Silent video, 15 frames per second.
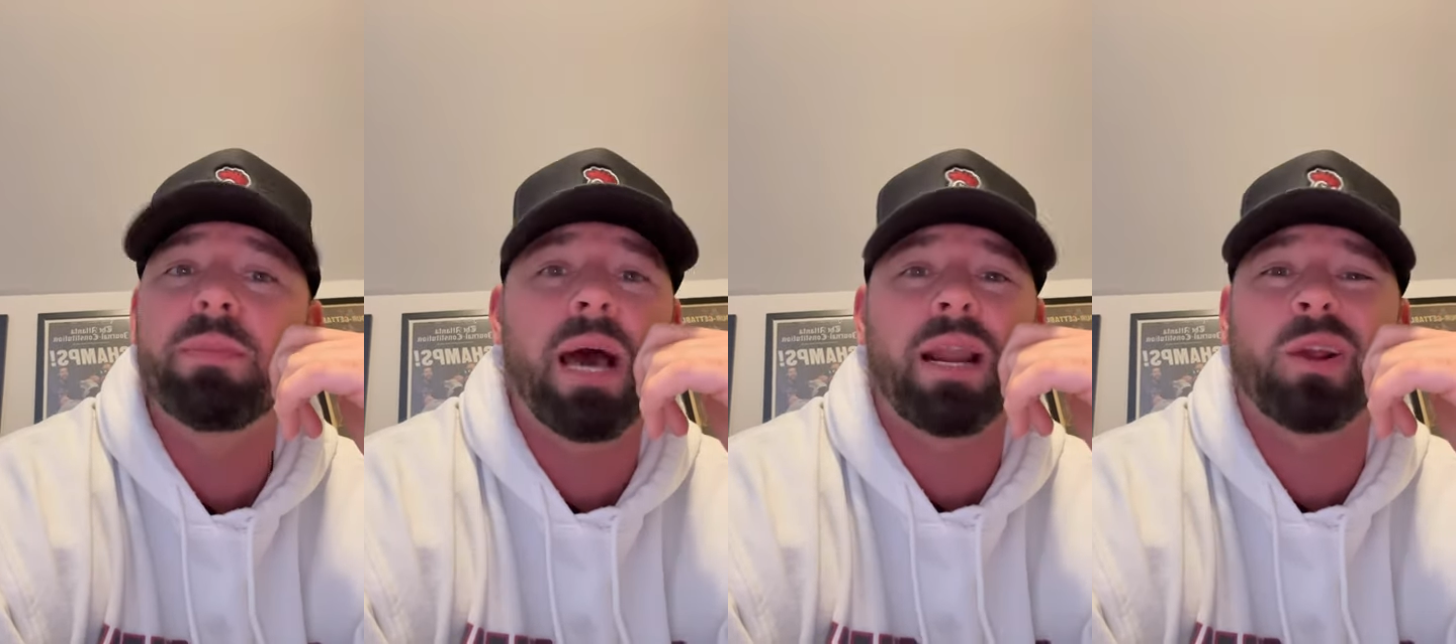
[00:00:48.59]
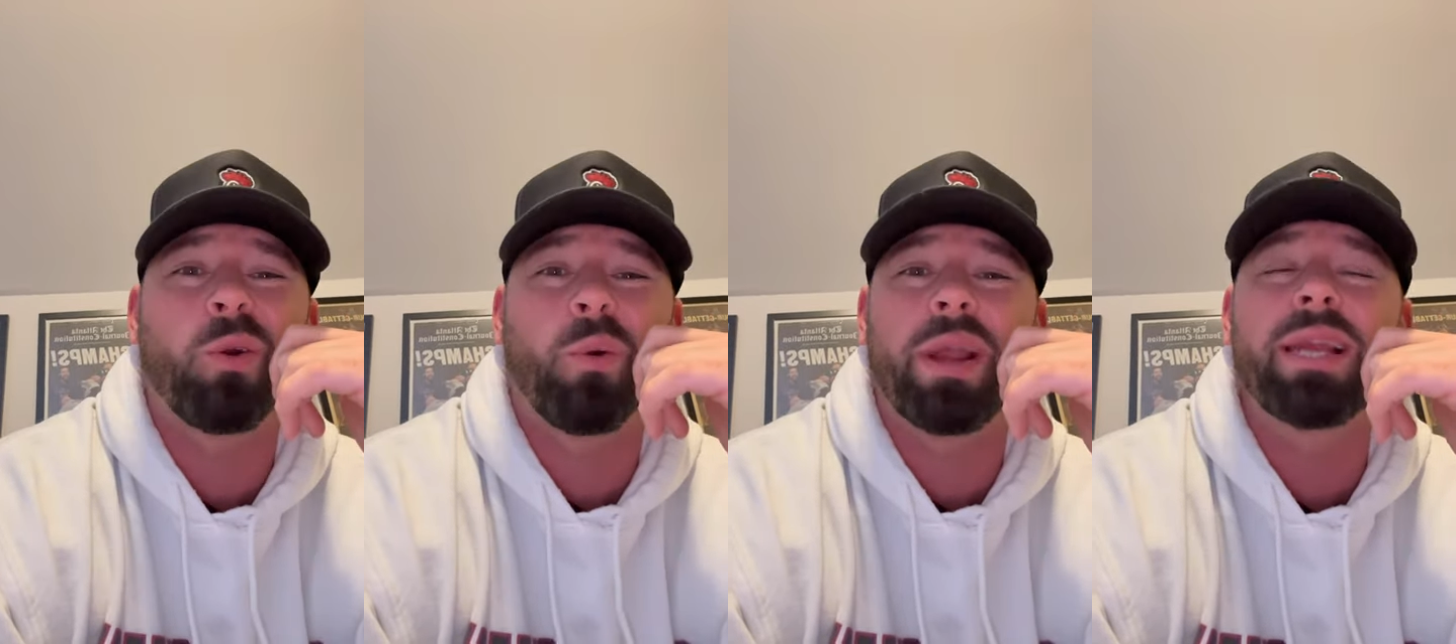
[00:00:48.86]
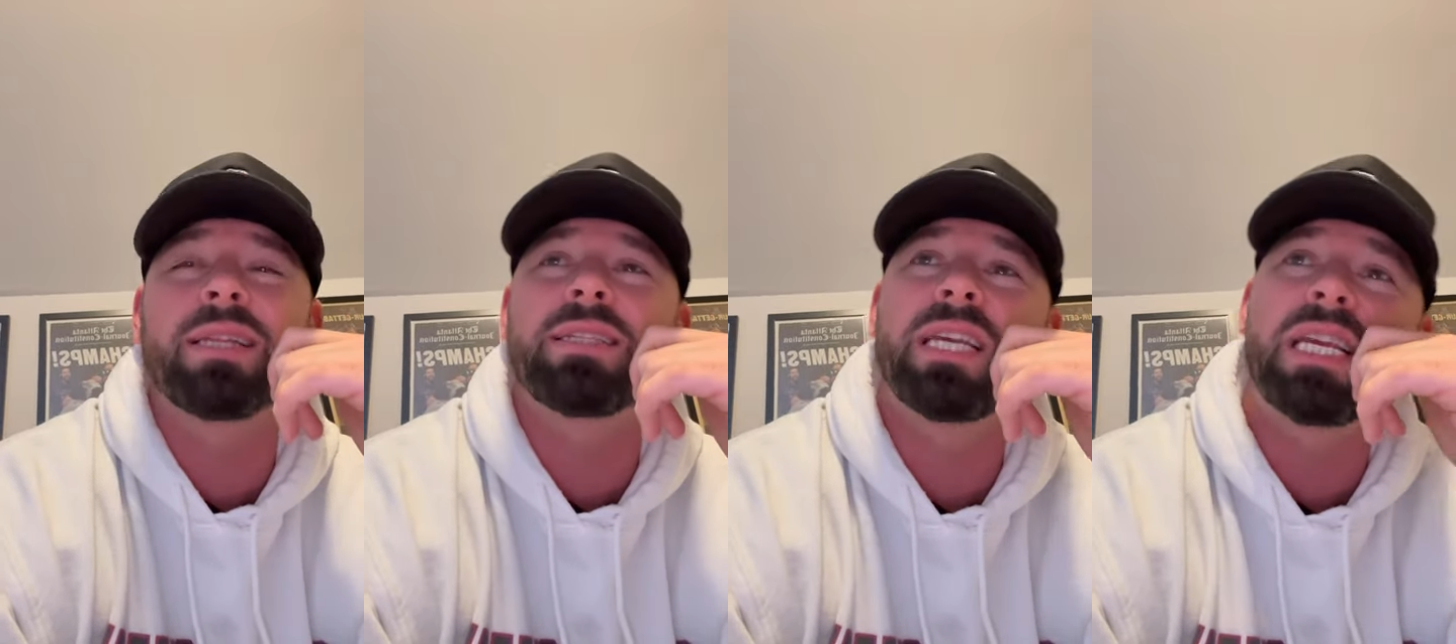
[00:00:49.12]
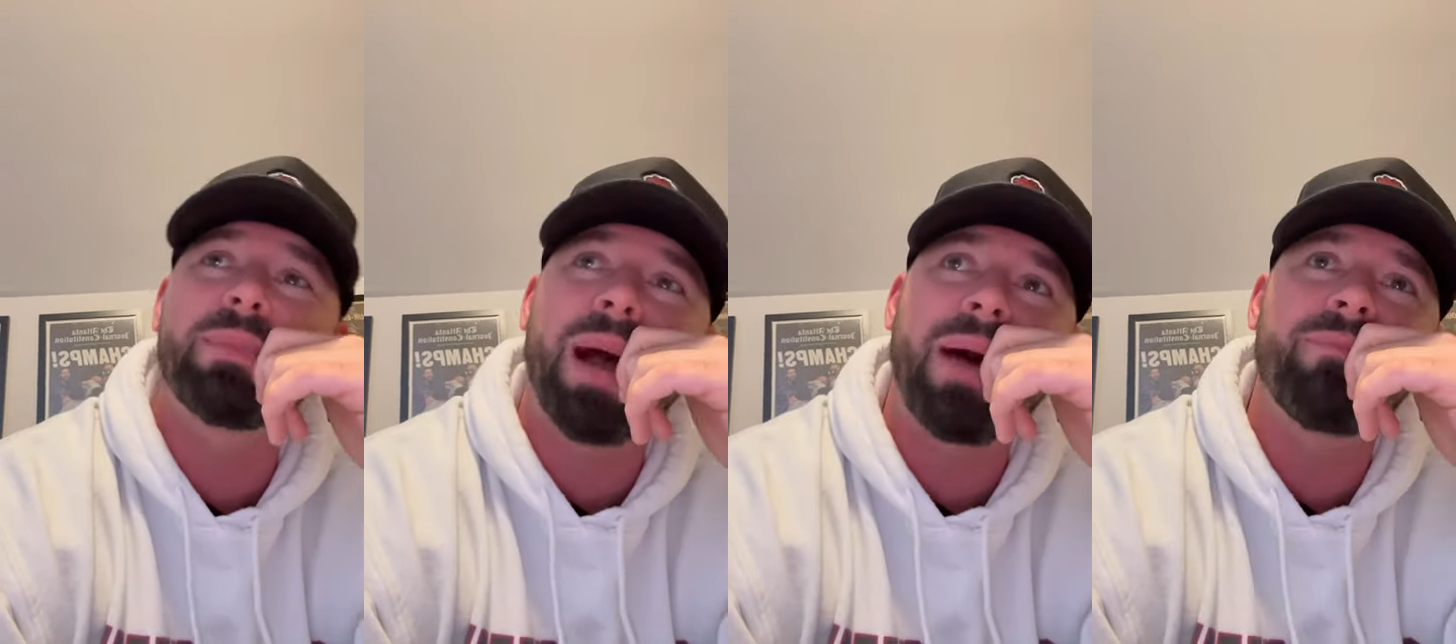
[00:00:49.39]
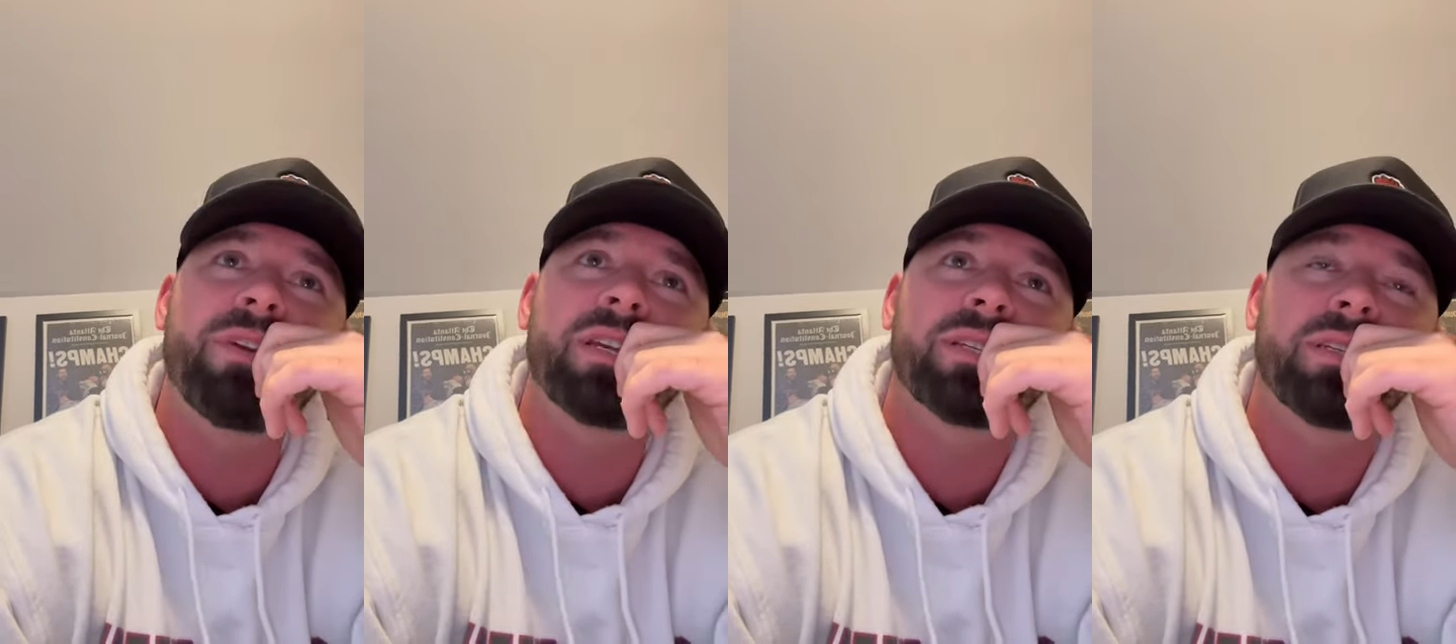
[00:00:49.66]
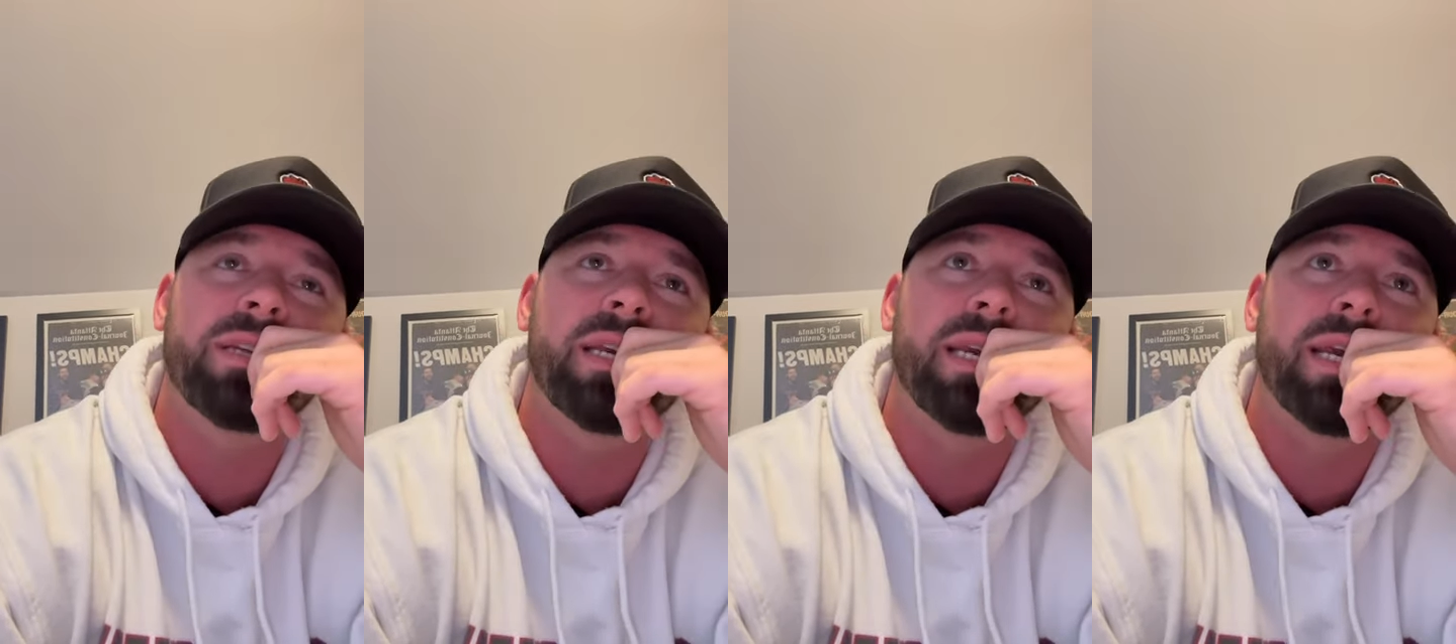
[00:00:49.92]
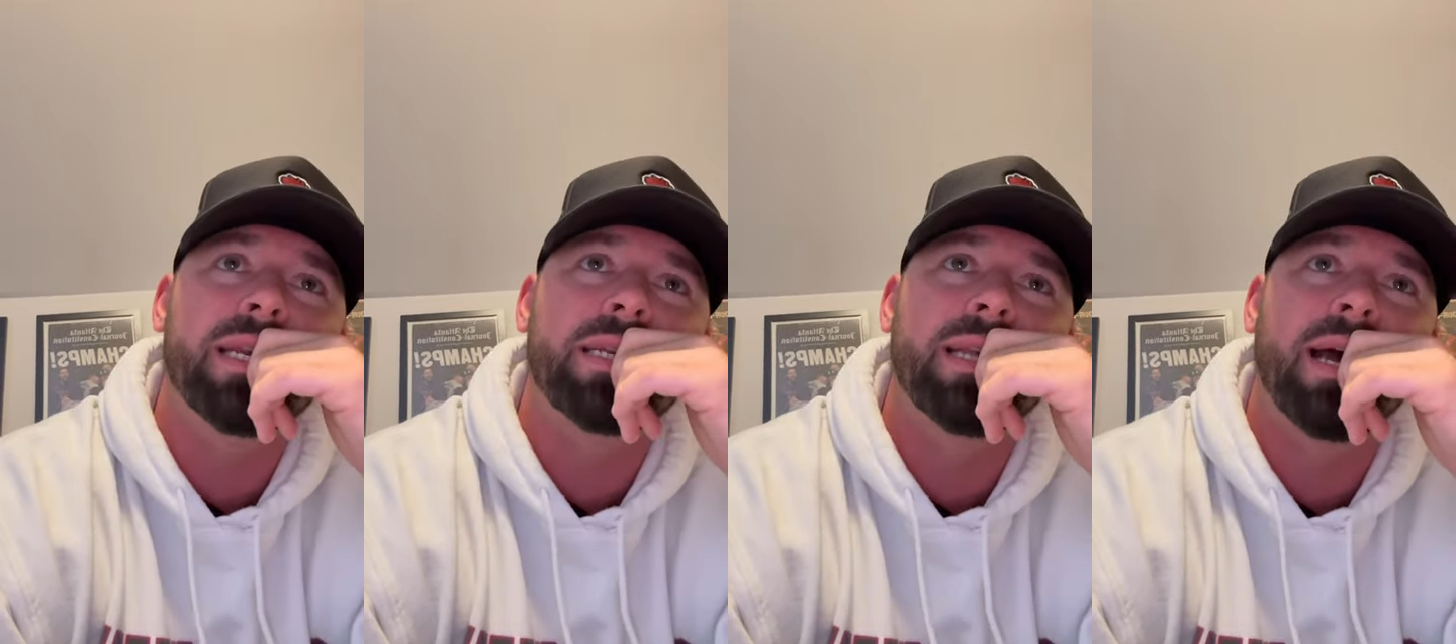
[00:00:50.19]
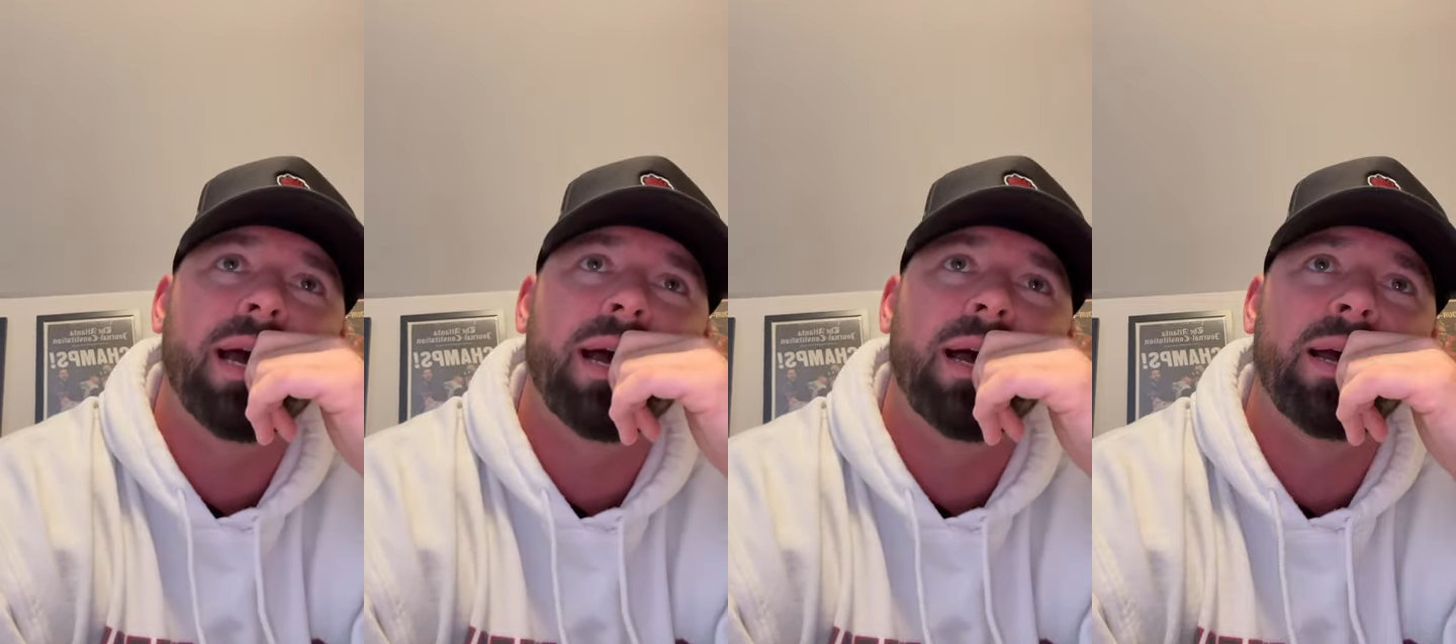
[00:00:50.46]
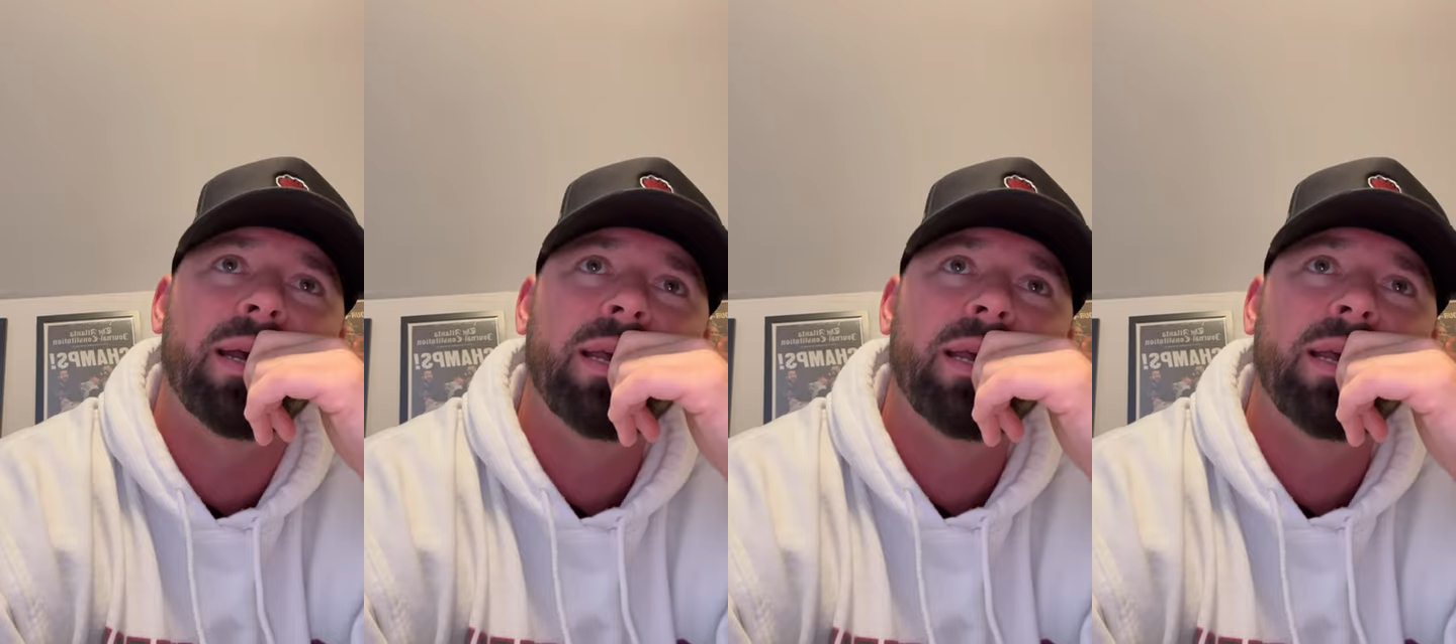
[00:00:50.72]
Not a great team, obviously, and uh,